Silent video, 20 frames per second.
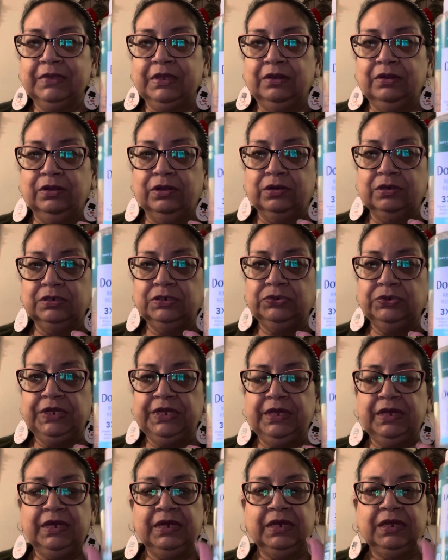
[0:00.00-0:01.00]

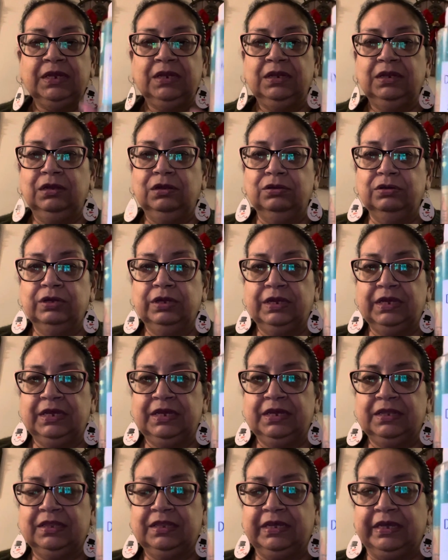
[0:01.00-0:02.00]
laundry, and look
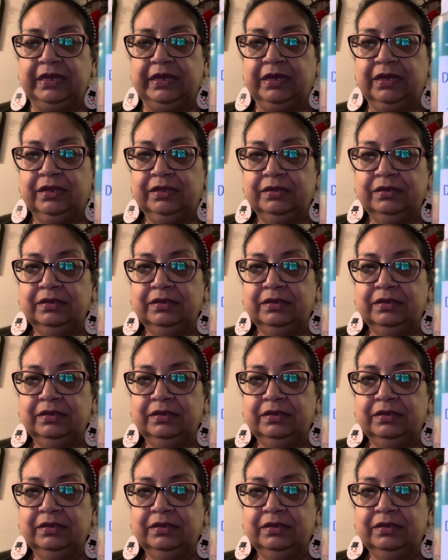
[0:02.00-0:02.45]
at that.